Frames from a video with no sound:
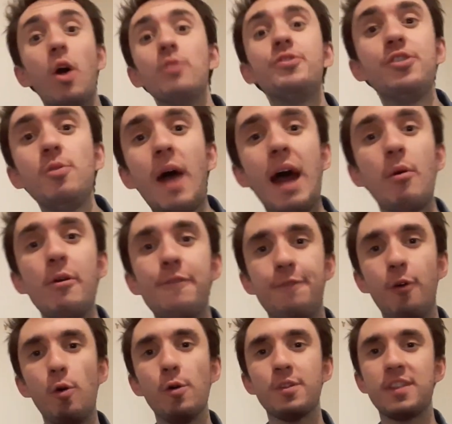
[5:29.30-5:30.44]
onto our
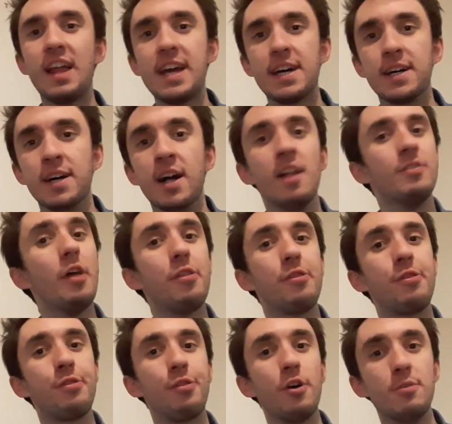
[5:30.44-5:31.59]
fourth layer, the
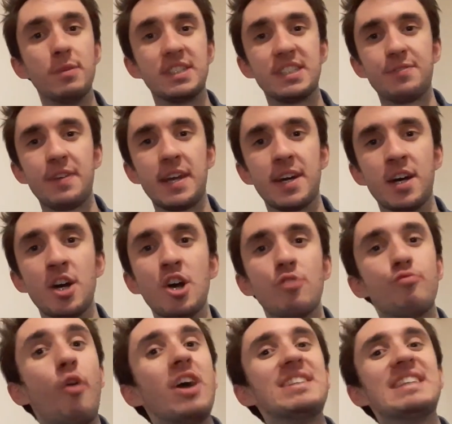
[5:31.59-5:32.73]
thermosphere,
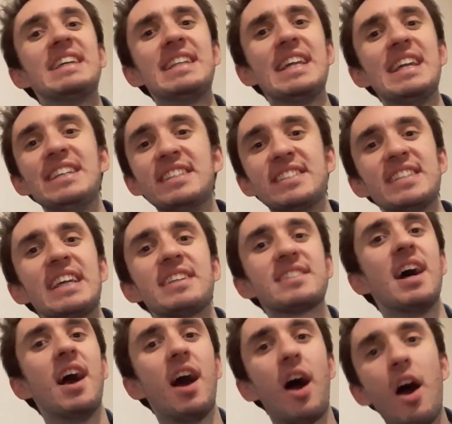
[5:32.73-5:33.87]
rising nearly
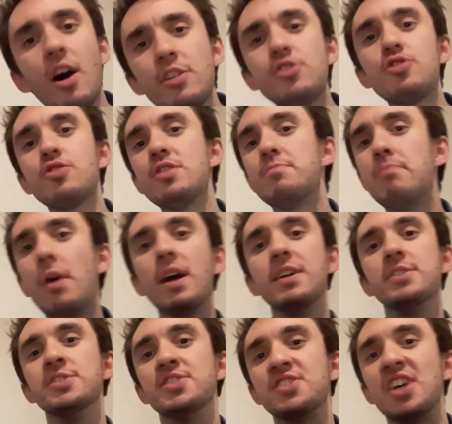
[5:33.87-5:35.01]
600
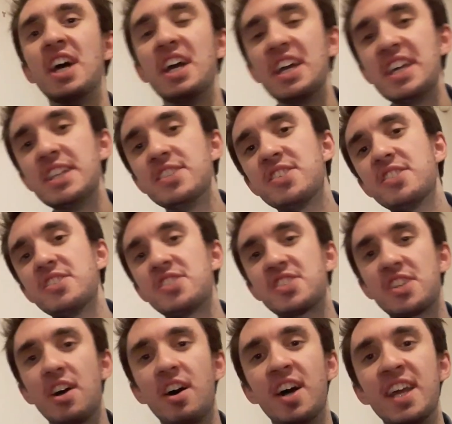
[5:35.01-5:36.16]
miles into the
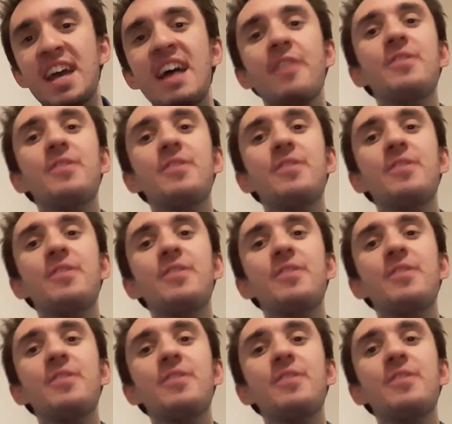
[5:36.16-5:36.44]
sky.